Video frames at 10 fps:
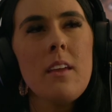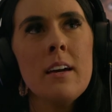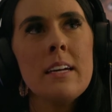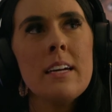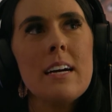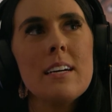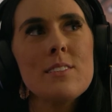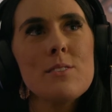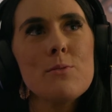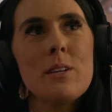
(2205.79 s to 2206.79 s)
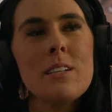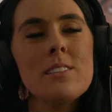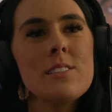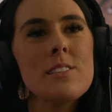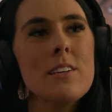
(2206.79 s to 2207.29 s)
I guess, when
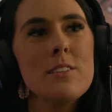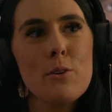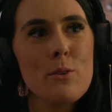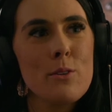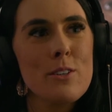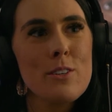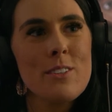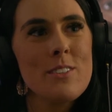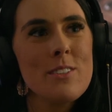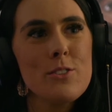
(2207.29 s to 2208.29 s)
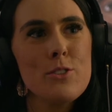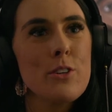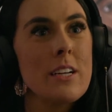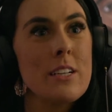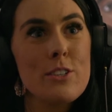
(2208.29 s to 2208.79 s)
it's a total
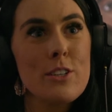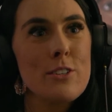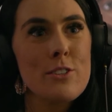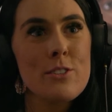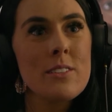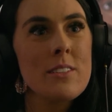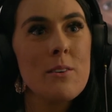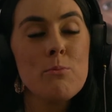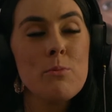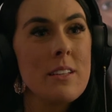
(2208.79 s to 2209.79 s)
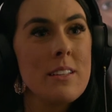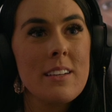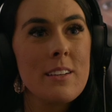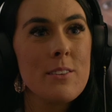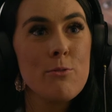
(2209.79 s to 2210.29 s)
stranger just completely
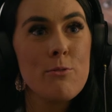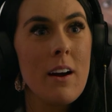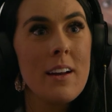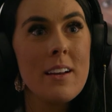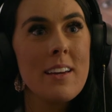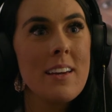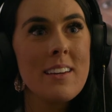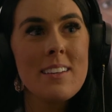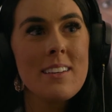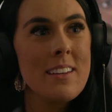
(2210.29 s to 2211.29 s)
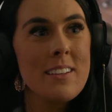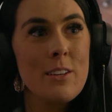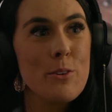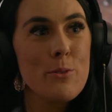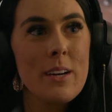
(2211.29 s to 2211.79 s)
confiding in
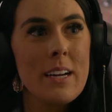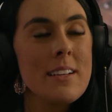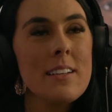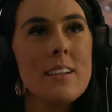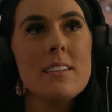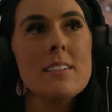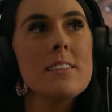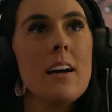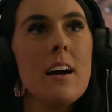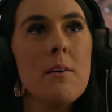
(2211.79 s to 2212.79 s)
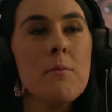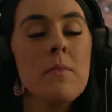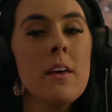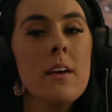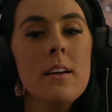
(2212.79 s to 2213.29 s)
you, right? And
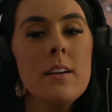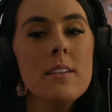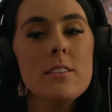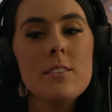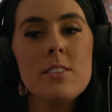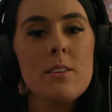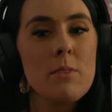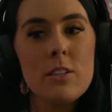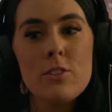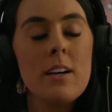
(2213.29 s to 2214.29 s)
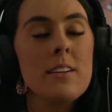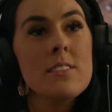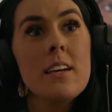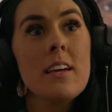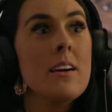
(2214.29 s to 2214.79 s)
there's something
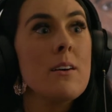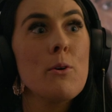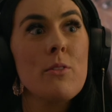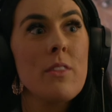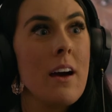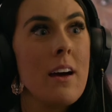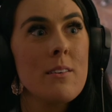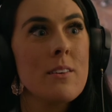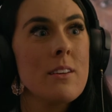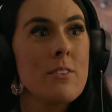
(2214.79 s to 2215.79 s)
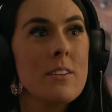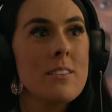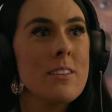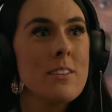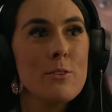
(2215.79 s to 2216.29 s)
trusting about that,
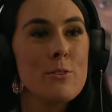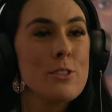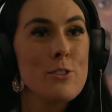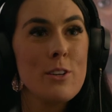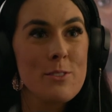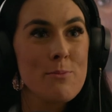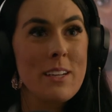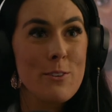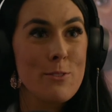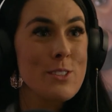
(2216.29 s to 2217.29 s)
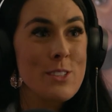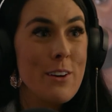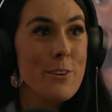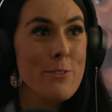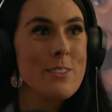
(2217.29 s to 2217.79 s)
even, you know, to trust my own
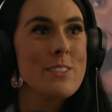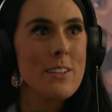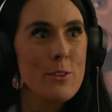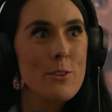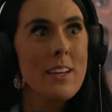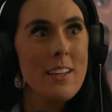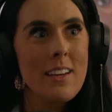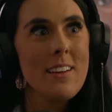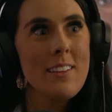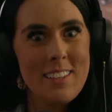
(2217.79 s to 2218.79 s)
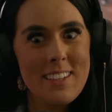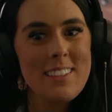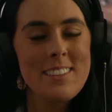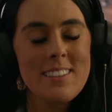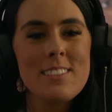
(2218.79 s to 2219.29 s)
self and say, okay, yeah, like
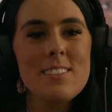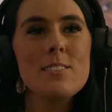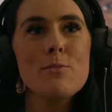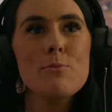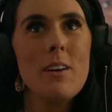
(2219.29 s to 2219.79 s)
this is,